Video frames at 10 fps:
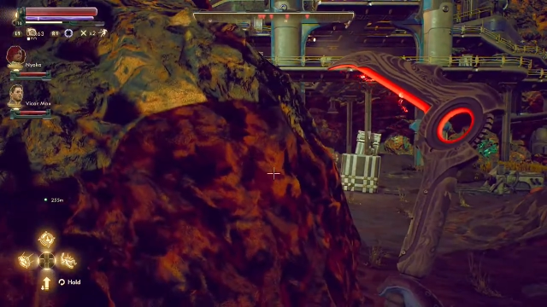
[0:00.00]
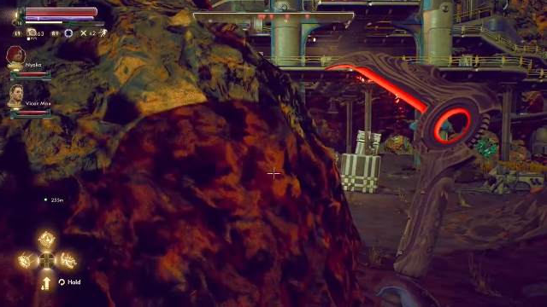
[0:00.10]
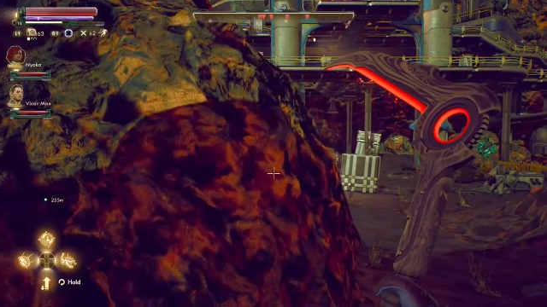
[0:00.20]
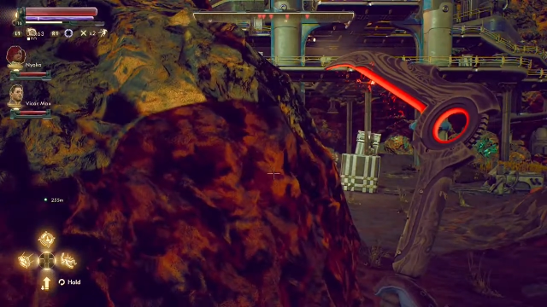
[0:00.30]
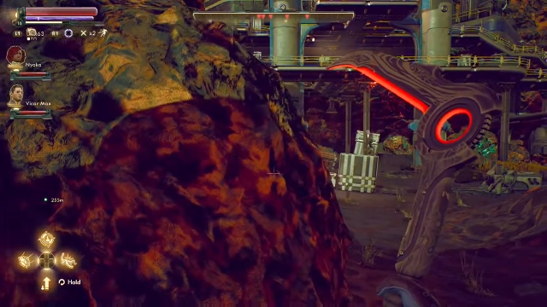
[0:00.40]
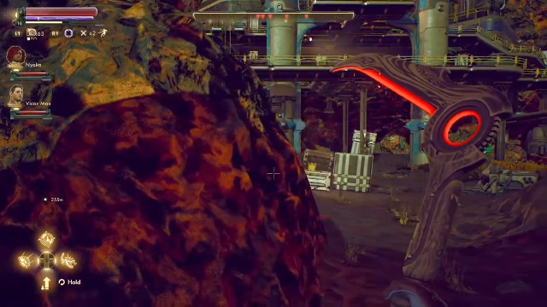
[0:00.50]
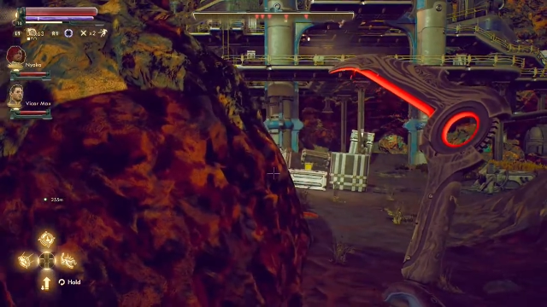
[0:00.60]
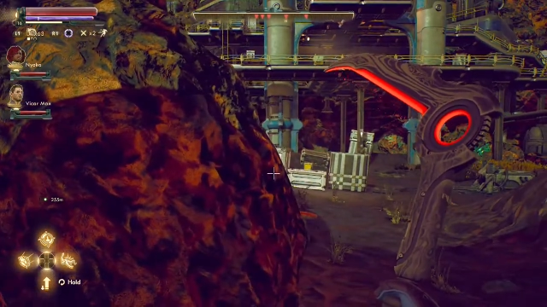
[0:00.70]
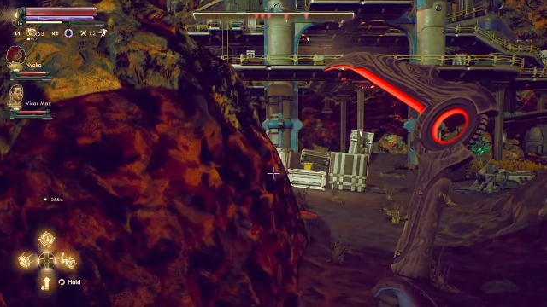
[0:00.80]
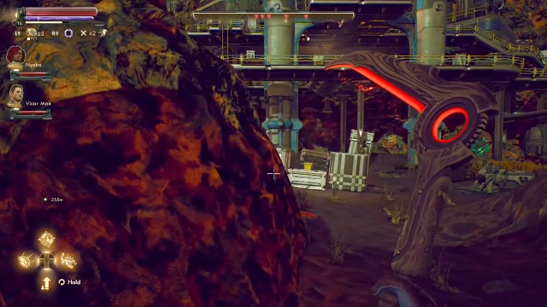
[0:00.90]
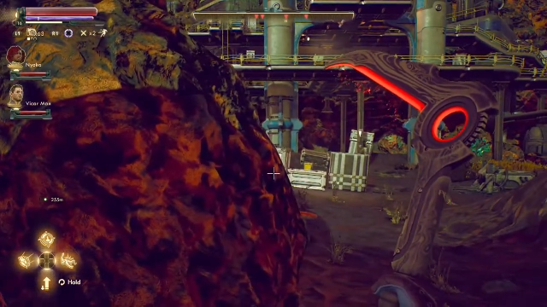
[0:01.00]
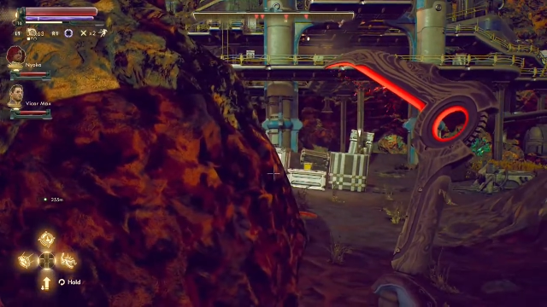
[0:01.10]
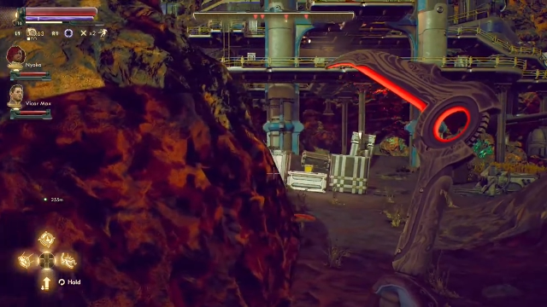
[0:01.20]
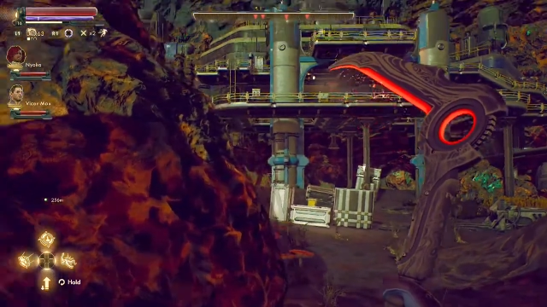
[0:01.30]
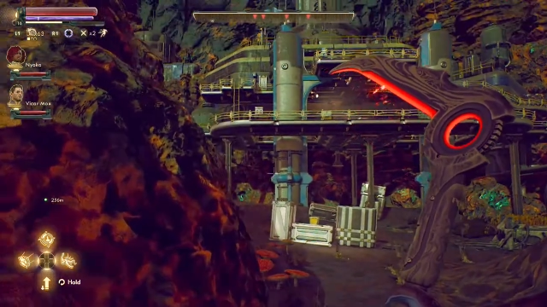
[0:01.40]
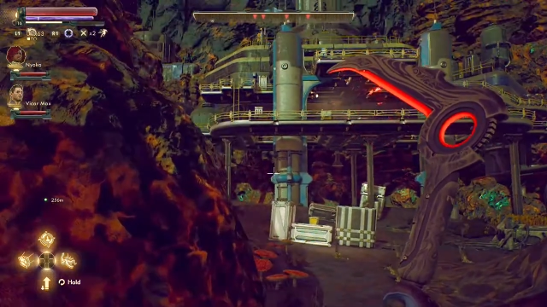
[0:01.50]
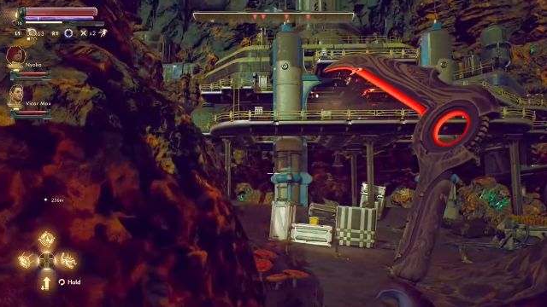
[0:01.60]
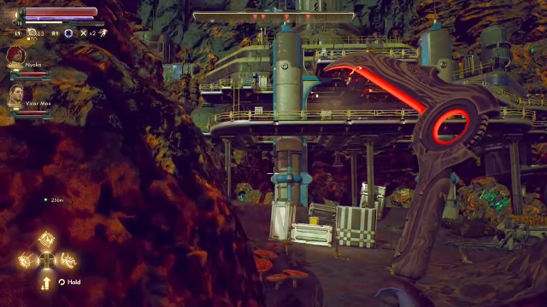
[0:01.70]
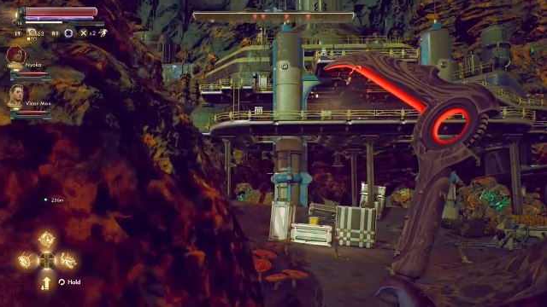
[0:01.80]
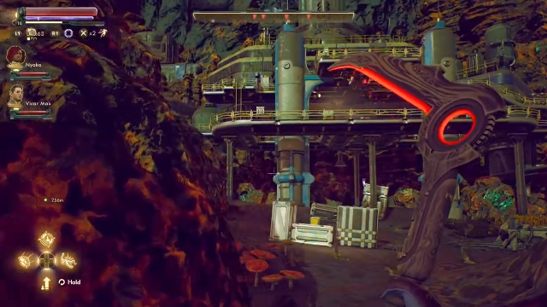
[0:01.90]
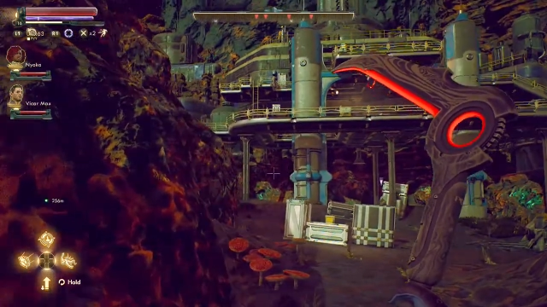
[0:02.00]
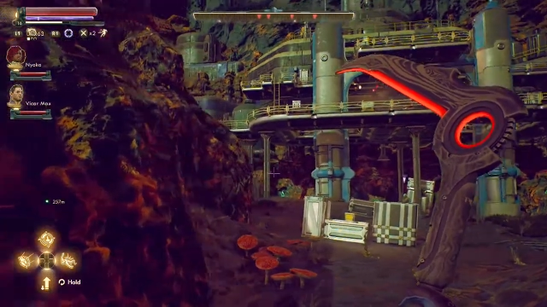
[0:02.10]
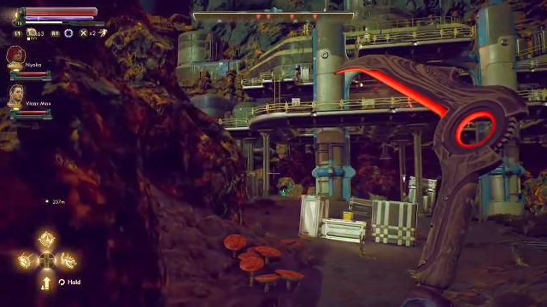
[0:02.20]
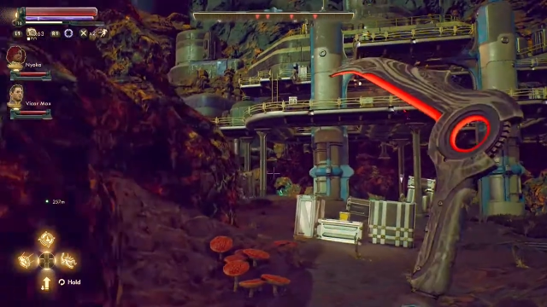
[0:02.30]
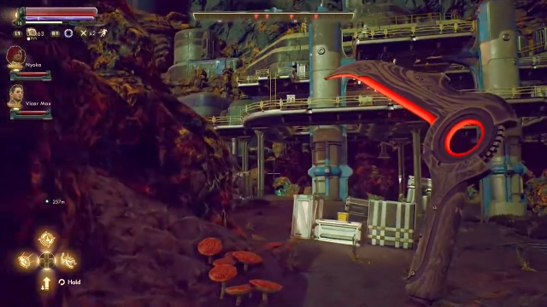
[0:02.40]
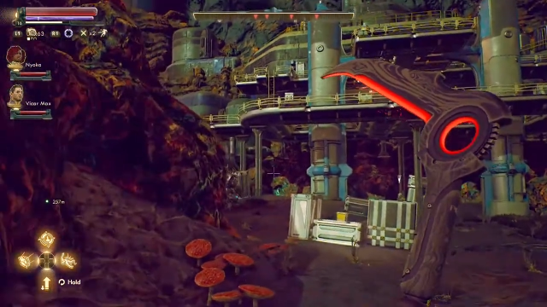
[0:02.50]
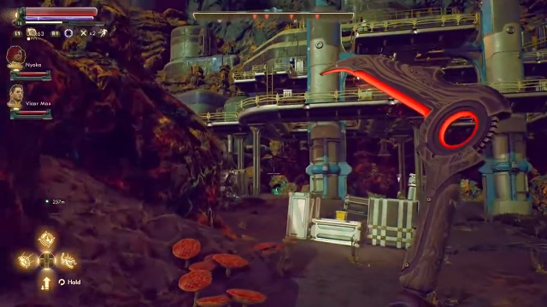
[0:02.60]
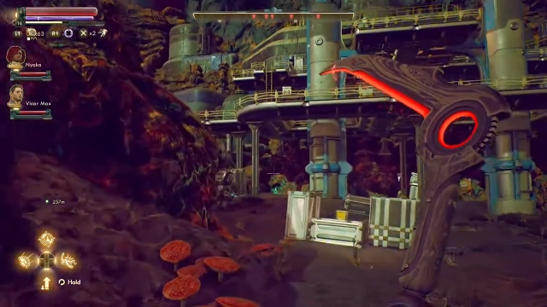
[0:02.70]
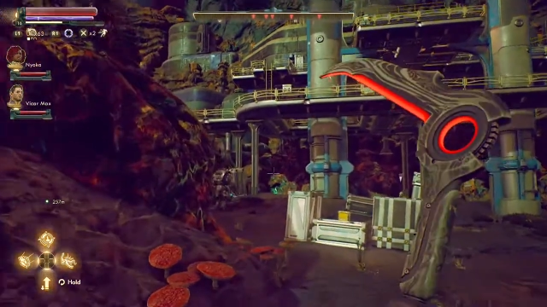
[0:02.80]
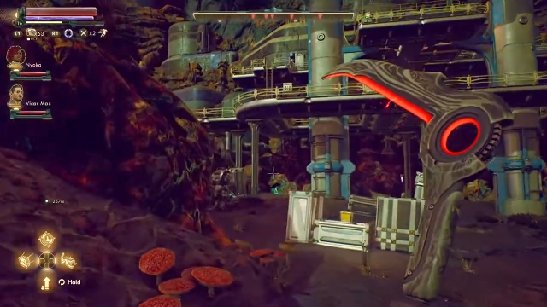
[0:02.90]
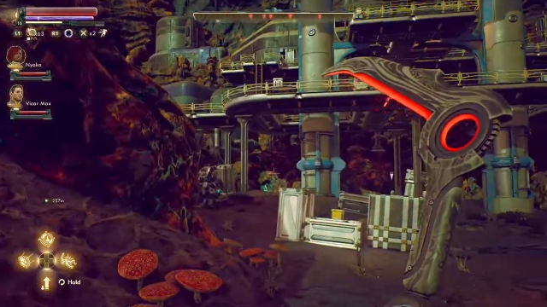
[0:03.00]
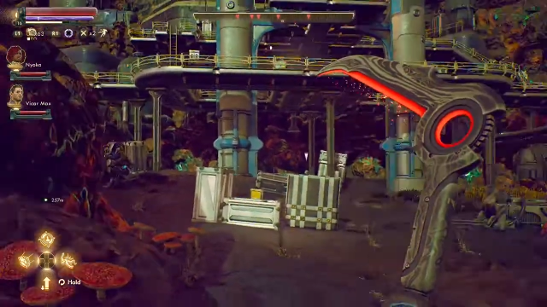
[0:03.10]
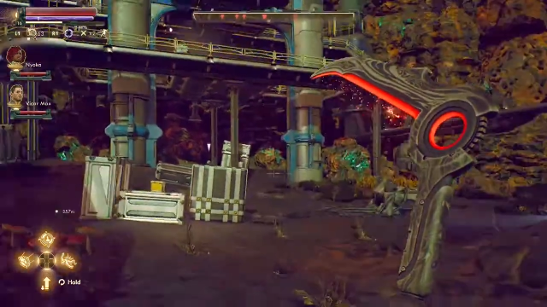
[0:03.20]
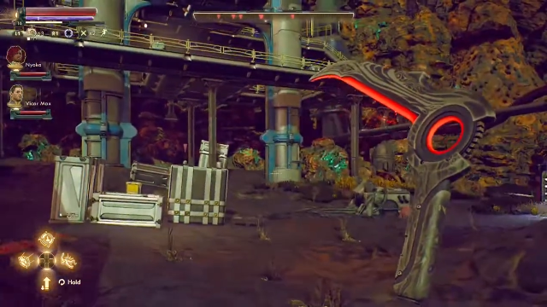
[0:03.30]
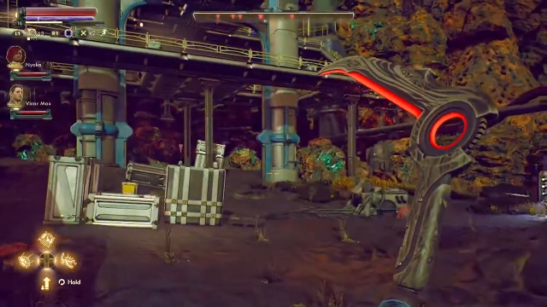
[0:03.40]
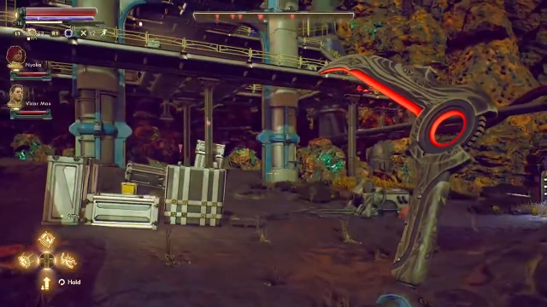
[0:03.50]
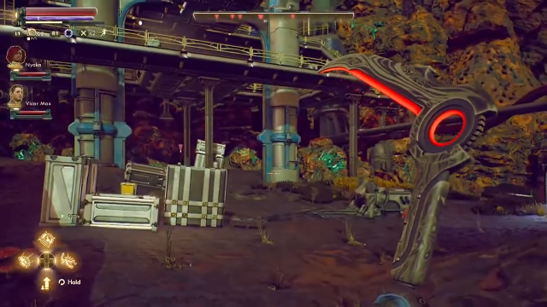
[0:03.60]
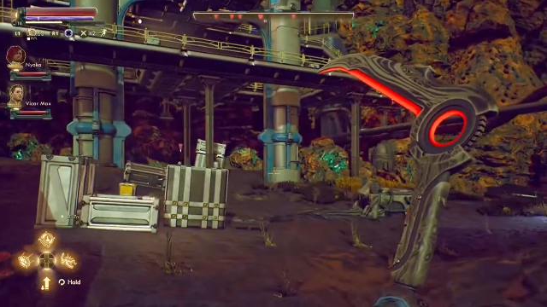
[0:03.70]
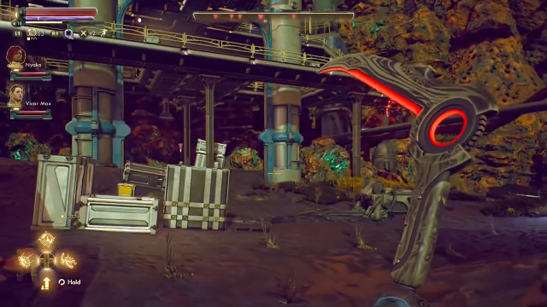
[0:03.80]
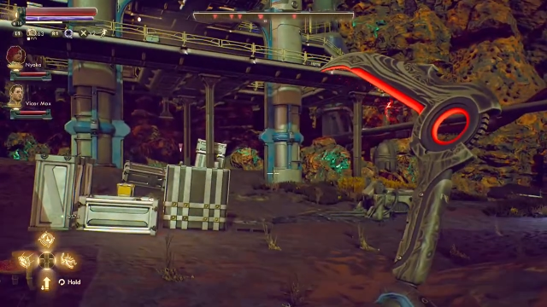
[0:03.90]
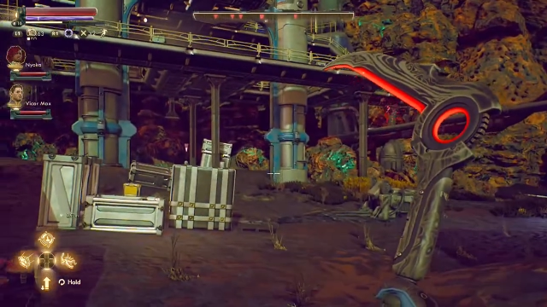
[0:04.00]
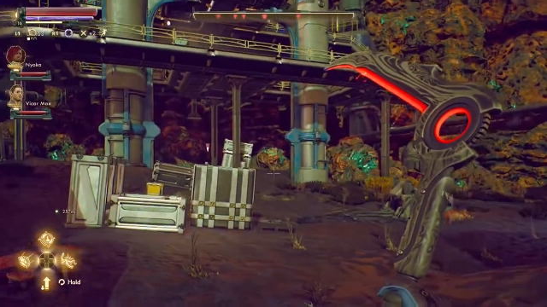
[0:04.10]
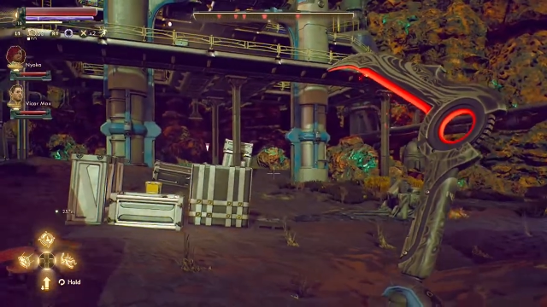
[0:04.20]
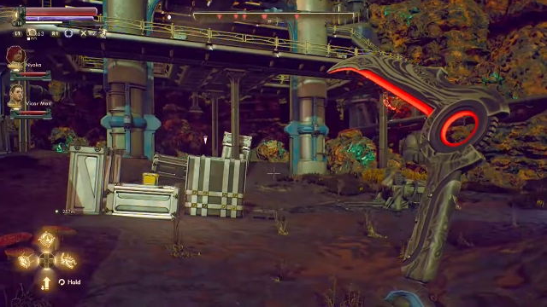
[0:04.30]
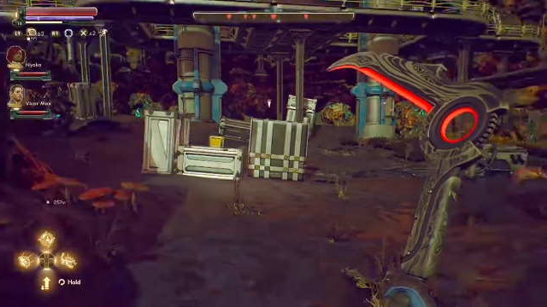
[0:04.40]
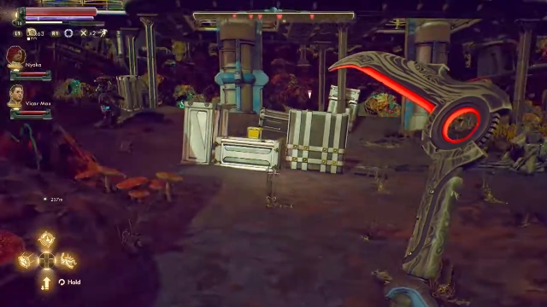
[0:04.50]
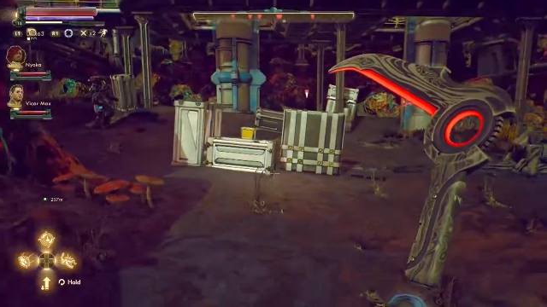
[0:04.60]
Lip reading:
Nobody's mouth can be seen.